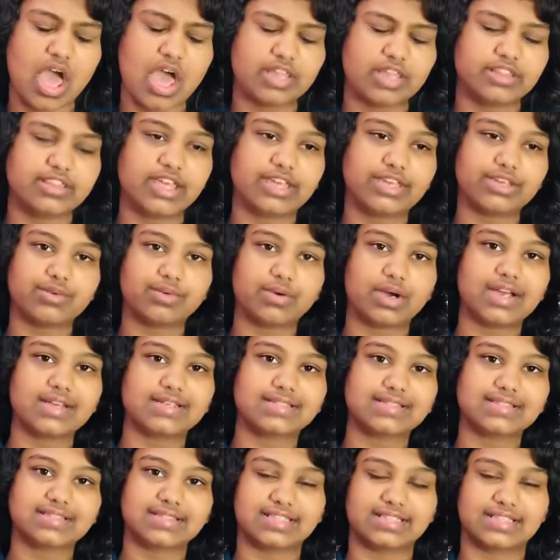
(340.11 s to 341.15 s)
The UR
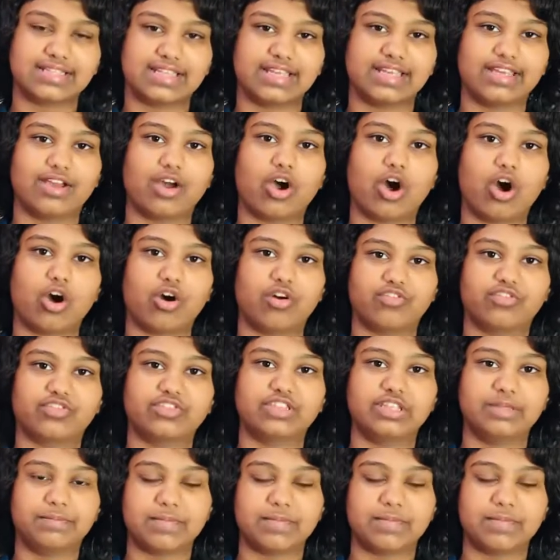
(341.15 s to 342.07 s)
city of the